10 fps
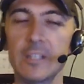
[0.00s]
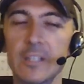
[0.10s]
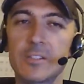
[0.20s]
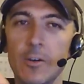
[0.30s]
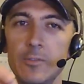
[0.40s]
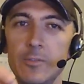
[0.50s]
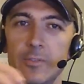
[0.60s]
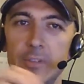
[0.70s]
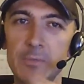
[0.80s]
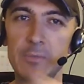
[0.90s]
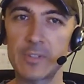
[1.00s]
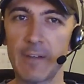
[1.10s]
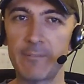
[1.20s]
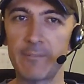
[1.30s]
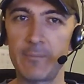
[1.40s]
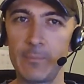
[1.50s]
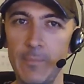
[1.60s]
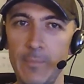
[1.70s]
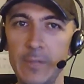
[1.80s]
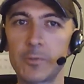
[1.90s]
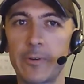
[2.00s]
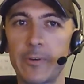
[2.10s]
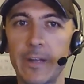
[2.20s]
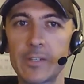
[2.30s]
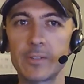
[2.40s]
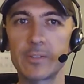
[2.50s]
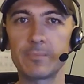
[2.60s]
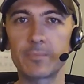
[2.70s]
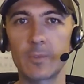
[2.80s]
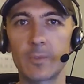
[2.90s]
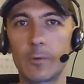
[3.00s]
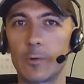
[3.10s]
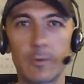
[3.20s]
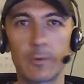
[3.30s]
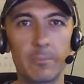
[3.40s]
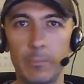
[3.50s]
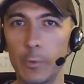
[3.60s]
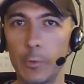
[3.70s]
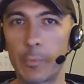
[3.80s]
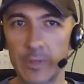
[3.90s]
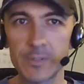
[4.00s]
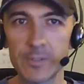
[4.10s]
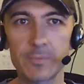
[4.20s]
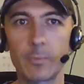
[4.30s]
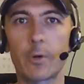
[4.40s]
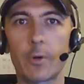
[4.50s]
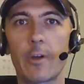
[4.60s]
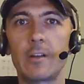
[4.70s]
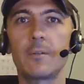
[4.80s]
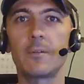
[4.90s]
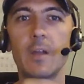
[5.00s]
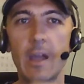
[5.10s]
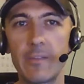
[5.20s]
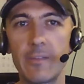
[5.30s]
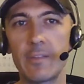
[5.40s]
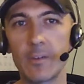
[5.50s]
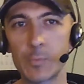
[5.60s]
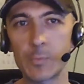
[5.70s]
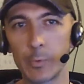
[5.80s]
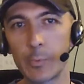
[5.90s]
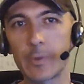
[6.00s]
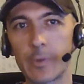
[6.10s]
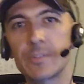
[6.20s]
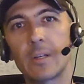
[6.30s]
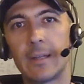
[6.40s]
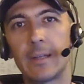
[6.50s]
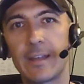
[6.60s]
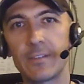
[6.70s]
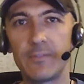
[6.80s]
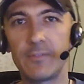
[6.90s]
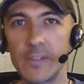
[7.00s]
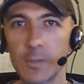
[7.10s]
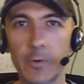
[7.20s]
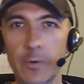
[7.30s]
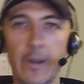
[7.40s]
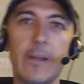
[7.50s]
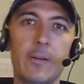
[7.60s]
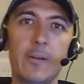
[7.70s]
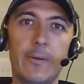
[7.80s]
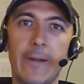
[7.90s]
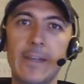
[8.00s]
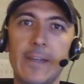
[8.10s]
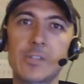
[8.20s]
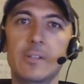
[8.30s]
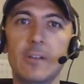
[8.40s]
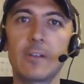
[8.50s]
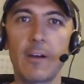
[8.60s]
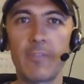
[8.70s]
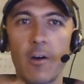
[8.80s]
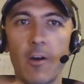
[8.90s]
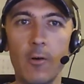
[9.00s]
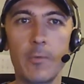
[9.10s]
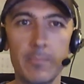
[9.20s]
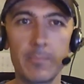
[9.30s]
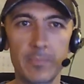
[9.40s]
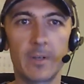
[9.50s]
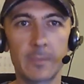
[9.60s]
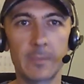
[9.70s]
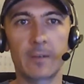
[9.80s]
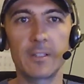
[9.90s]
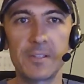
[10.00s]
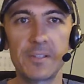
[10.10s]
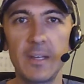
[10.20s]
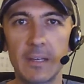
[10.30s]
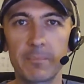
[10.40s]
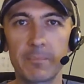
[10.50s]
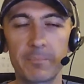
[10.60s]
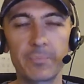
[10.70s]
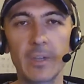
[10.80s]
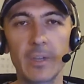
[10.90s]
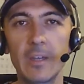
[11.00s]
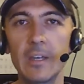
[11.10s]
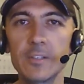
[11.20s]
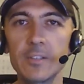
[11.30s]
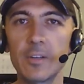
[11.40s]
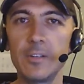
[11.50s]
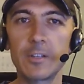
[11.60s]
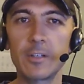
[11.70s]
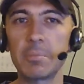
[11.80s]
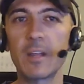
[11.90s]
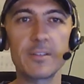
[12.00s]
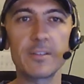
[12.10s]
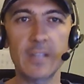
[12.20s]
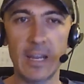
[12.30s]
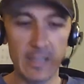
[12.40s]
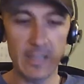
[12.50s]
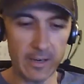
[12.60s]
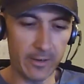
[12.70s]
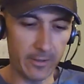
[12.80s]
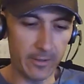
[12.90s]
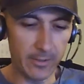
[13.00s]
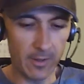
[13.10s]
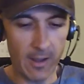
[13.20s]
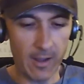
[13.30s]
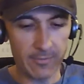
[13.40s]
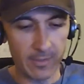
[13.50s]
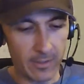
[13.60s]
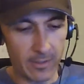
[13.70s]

So there was that mental creation or blueprints were created, and then those blueprints allowed the physical creation of the home that I'm currently sitting in. So you could apply this to any area in your life.